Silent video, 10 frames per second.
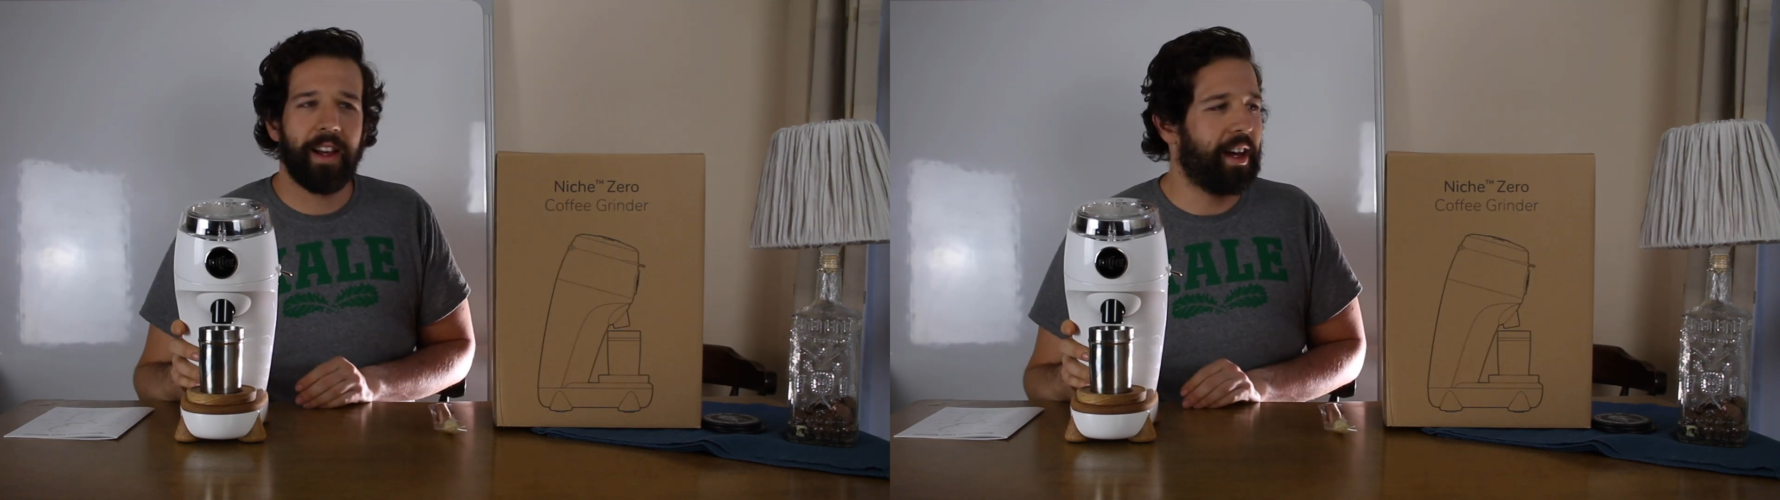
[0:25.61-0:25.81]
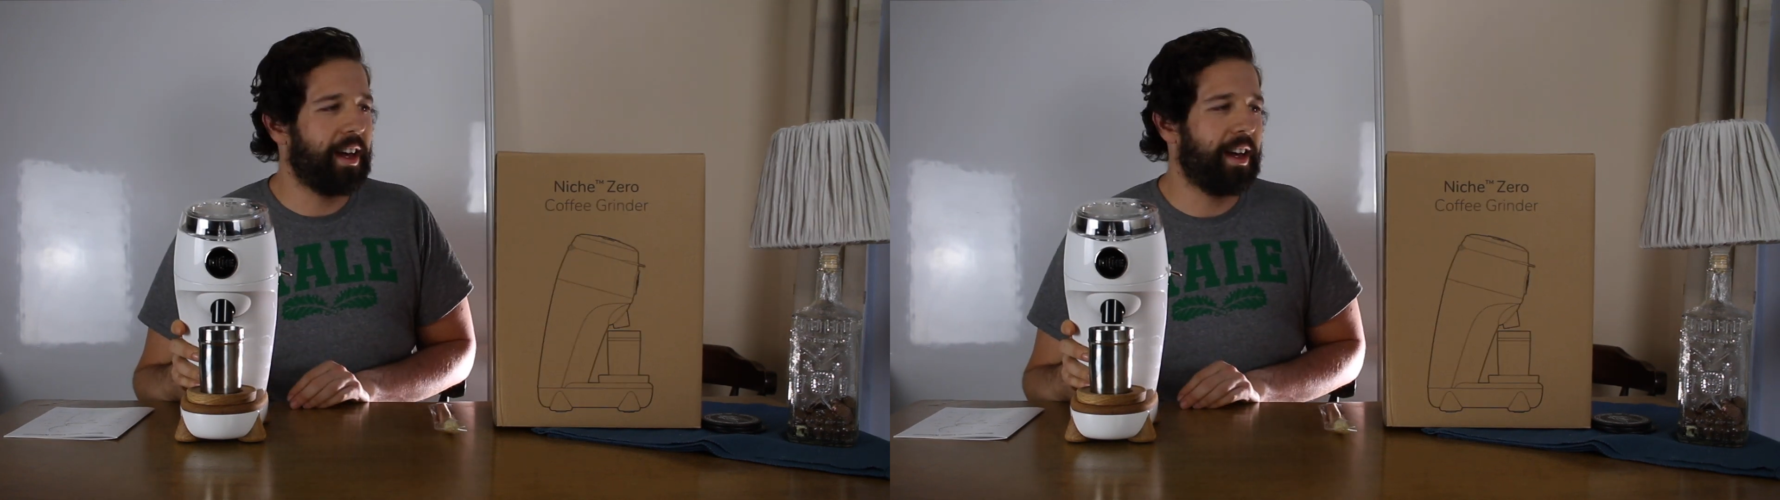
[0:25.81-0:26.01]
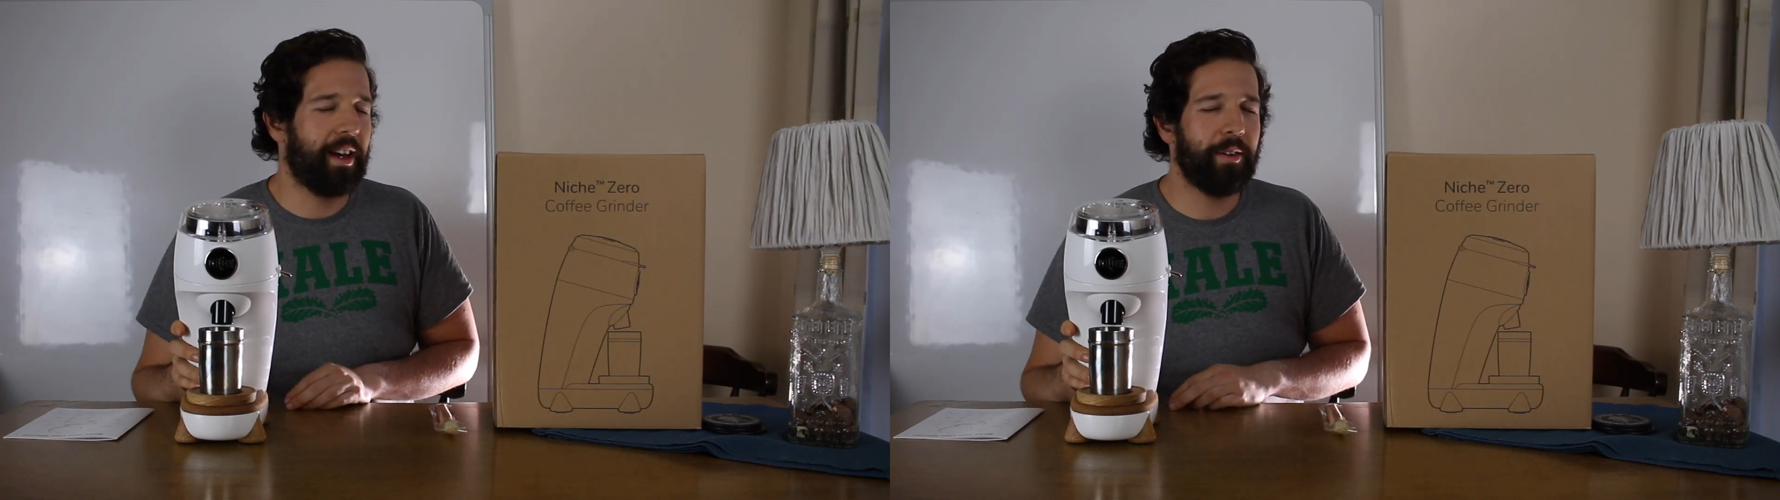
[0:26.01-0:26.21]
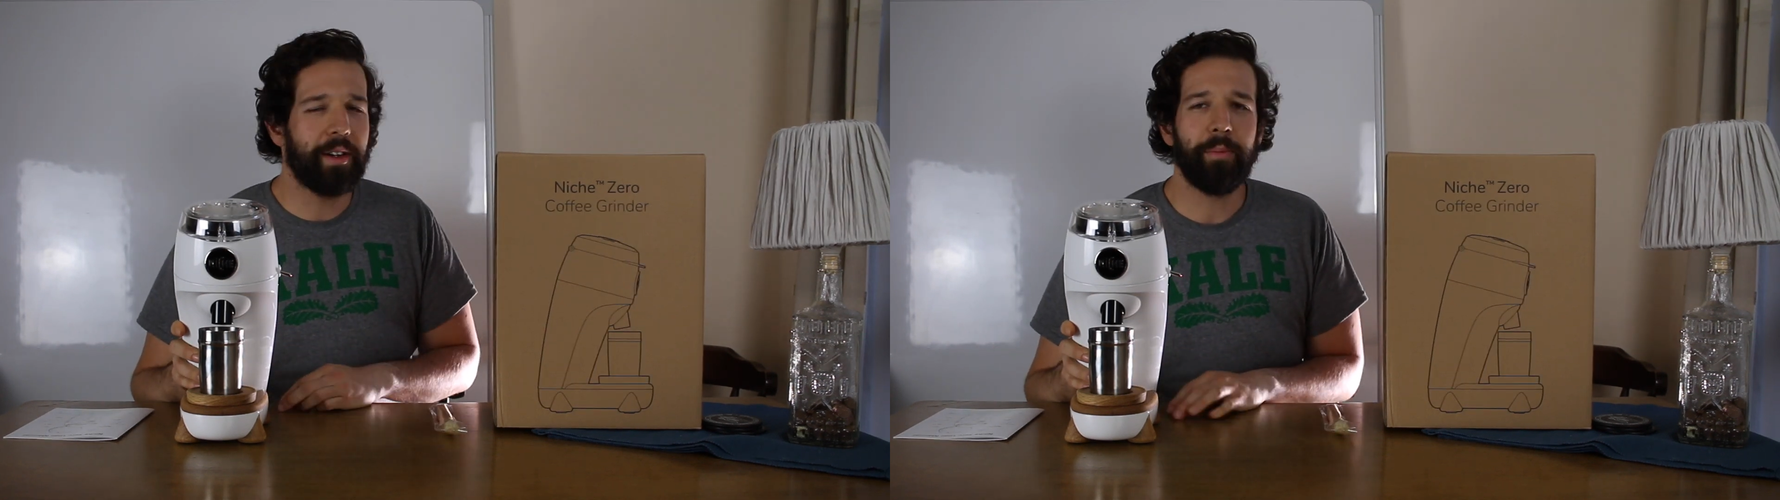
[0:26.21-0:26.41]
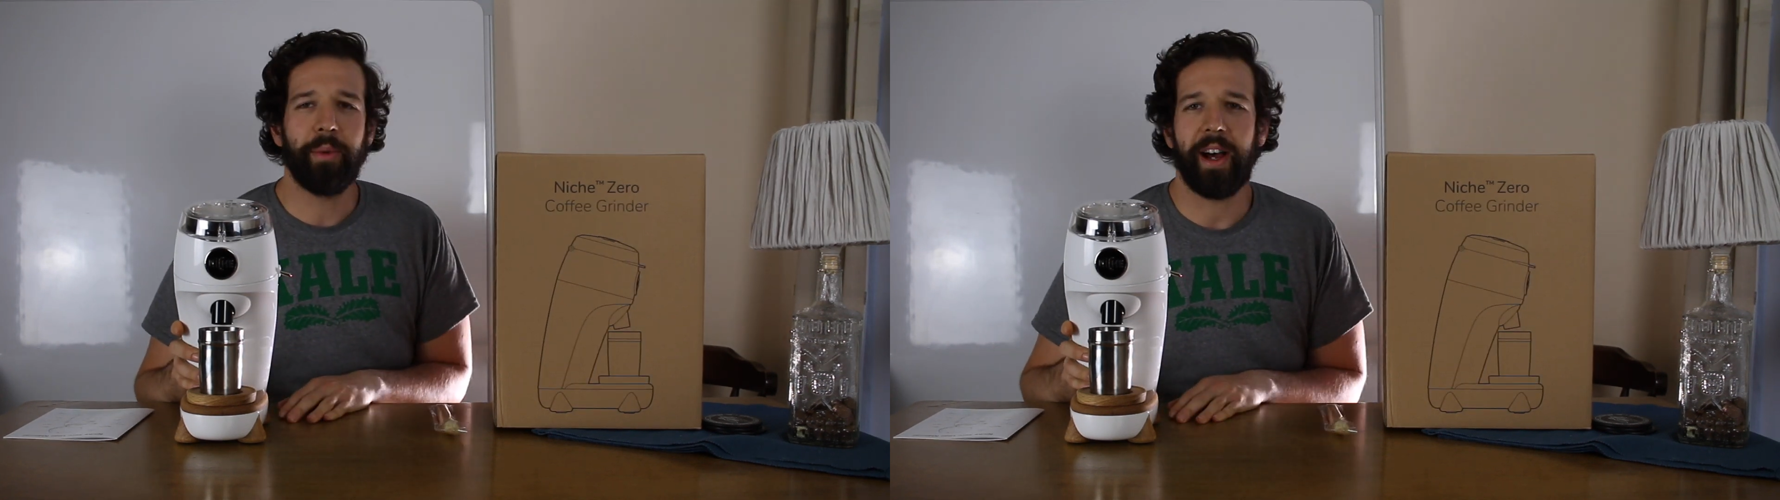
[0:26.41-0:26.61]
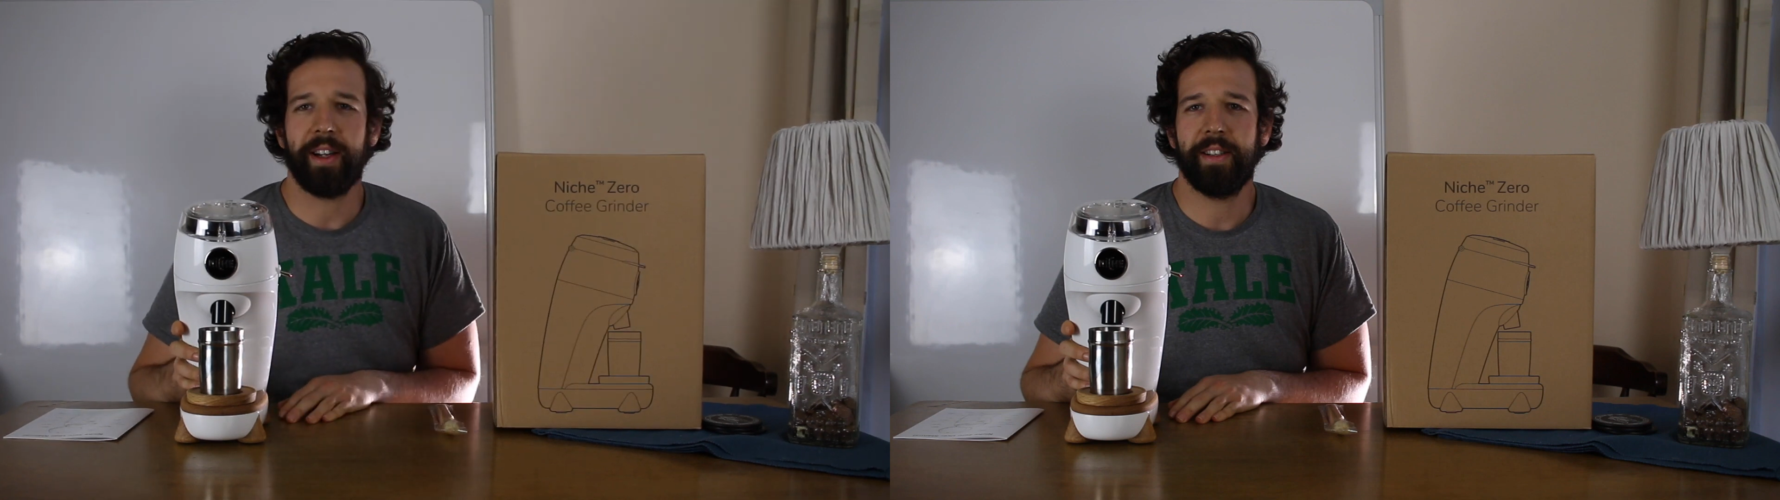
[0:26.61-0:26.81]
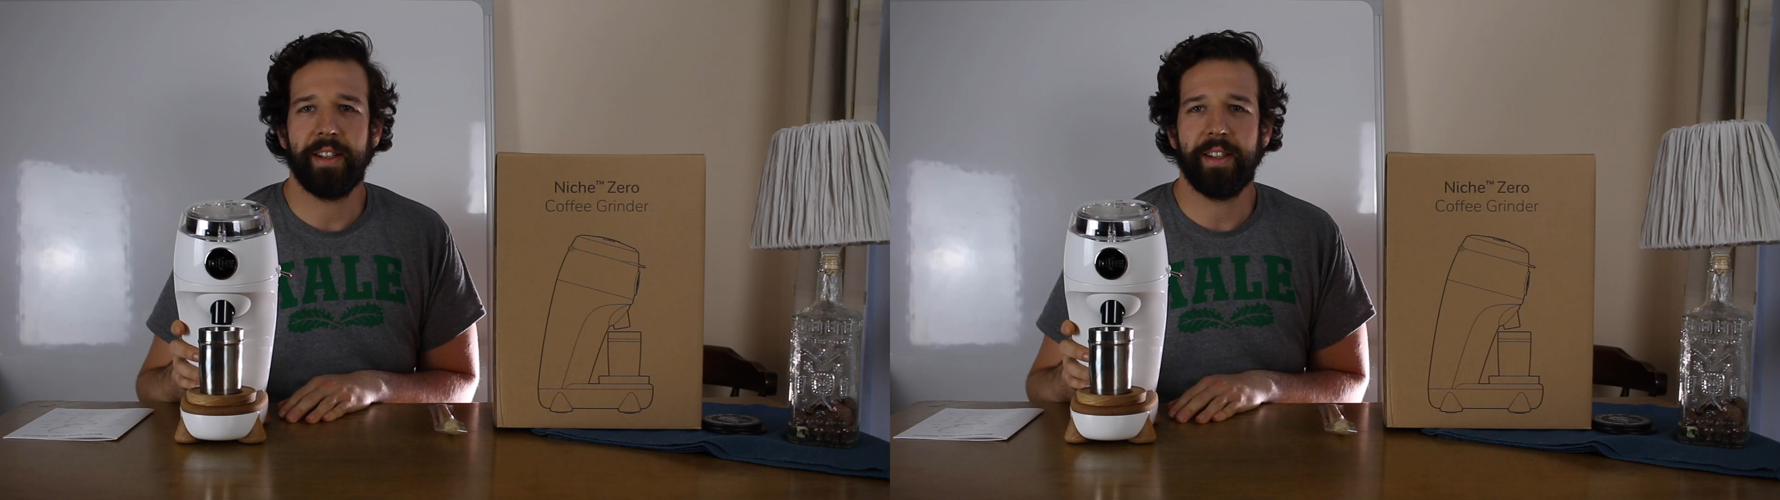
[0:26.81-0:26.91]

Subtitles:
I would unbox